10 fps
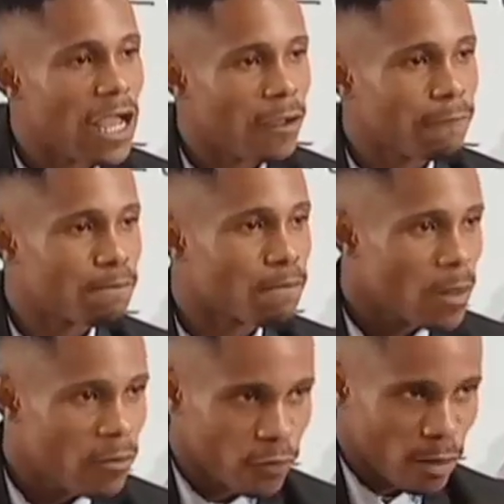
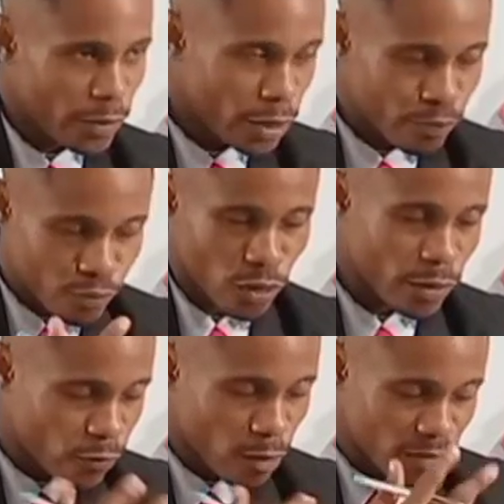Now, from
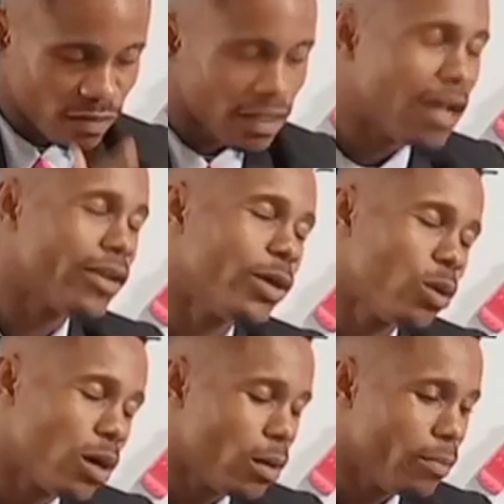the sound that
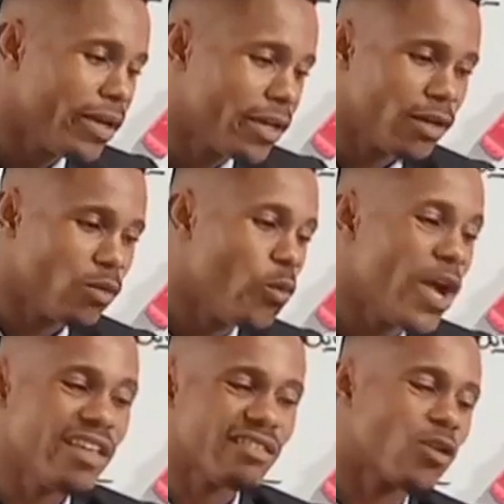you are making,
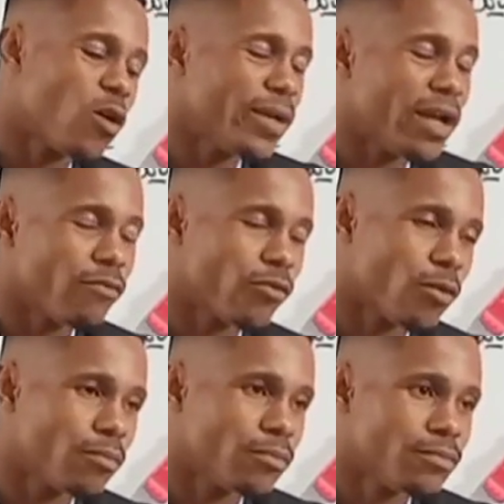where is it coming out
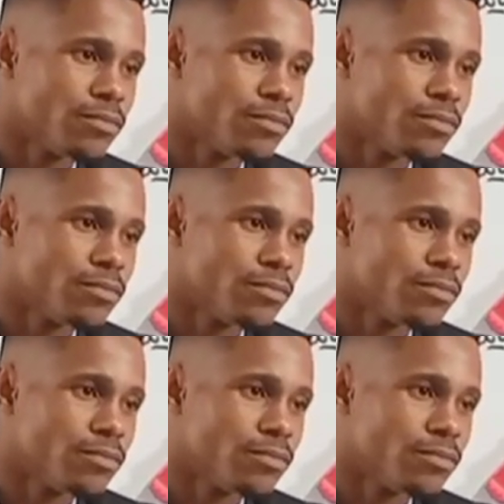from?